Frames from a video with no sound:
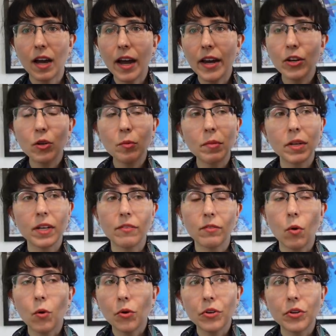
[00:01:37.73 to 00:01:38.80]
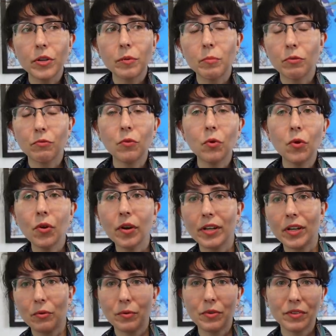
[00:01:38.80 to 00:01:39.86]
item and I've ordered it before
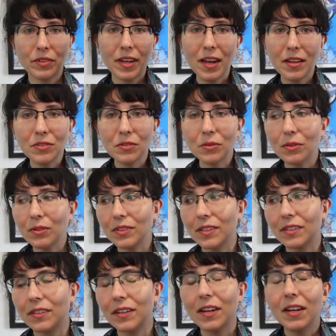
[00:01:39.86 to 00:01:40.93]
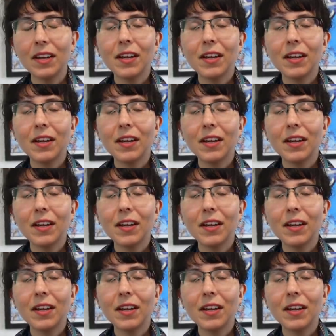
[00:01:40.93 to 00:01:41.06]
and it was canceled and